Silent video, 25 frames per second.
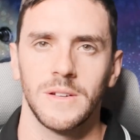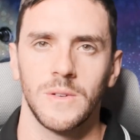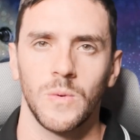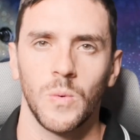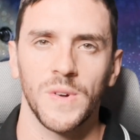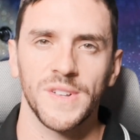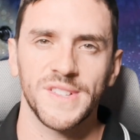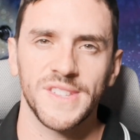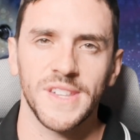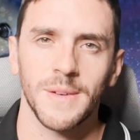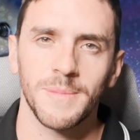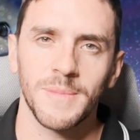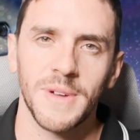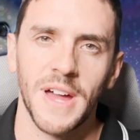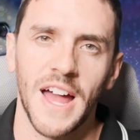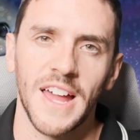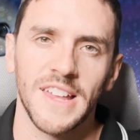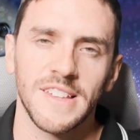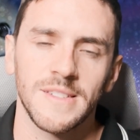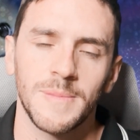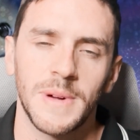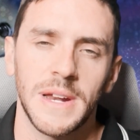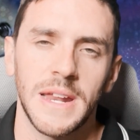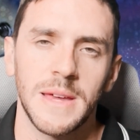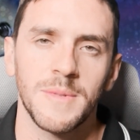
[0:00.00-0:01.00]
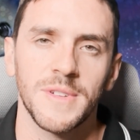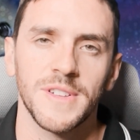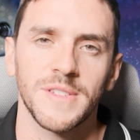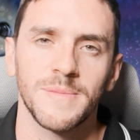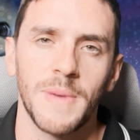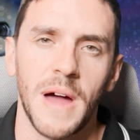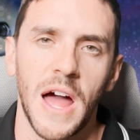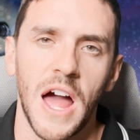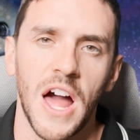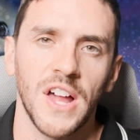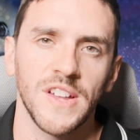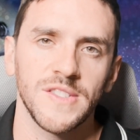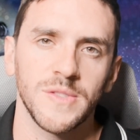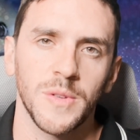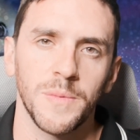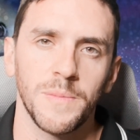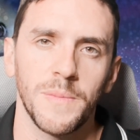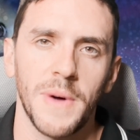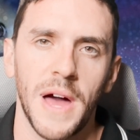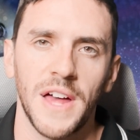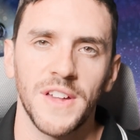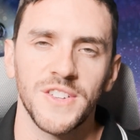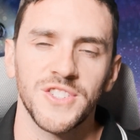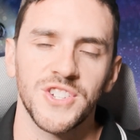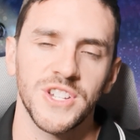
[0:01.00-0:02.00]
What's up, guys? My name is Myles with
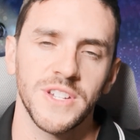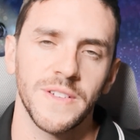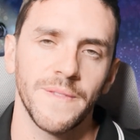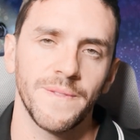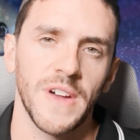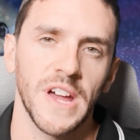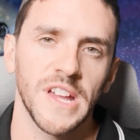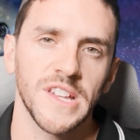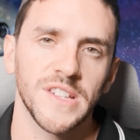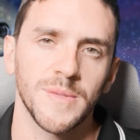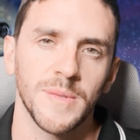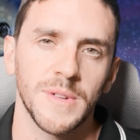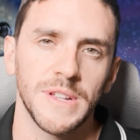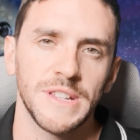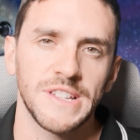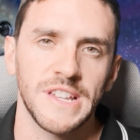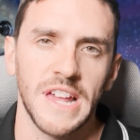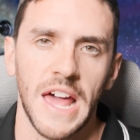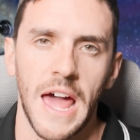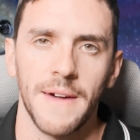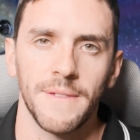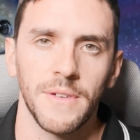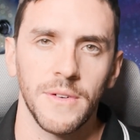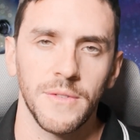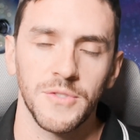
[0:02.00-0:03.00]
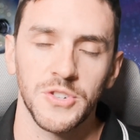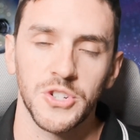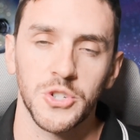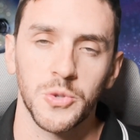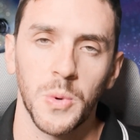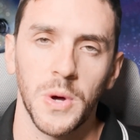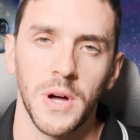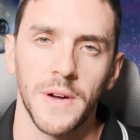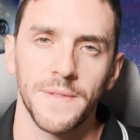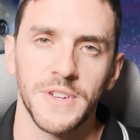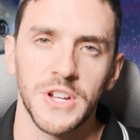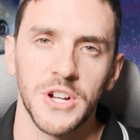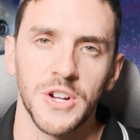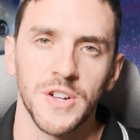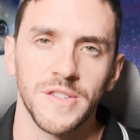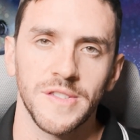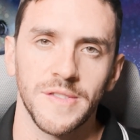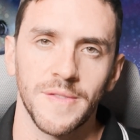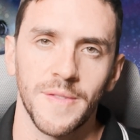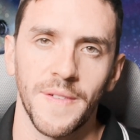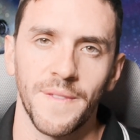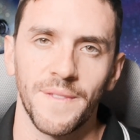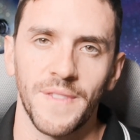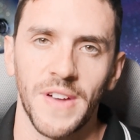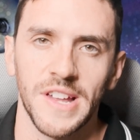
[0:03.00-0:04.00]
MYLESGINVESTMENTS. I have over 12 years
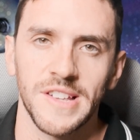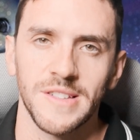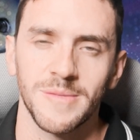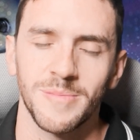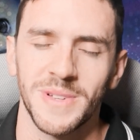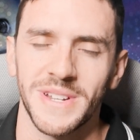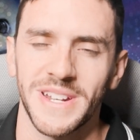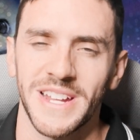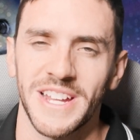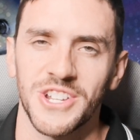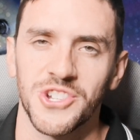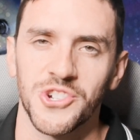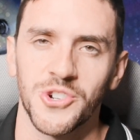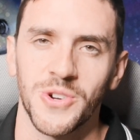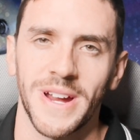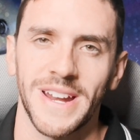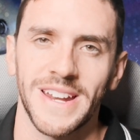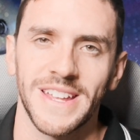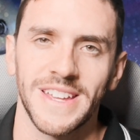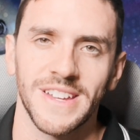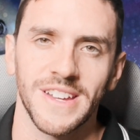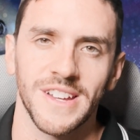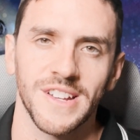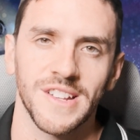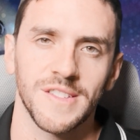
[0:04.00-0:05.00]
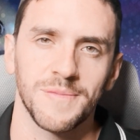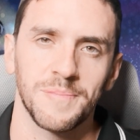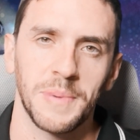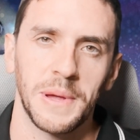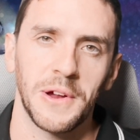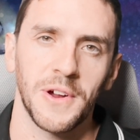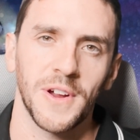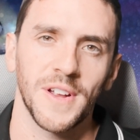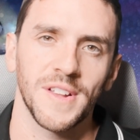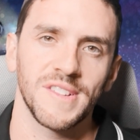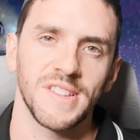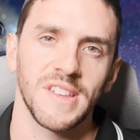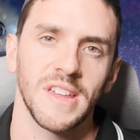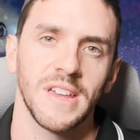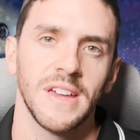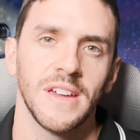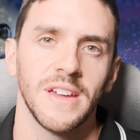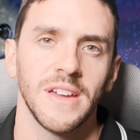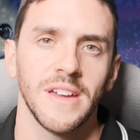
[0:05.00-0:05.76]
of investment and trading experience.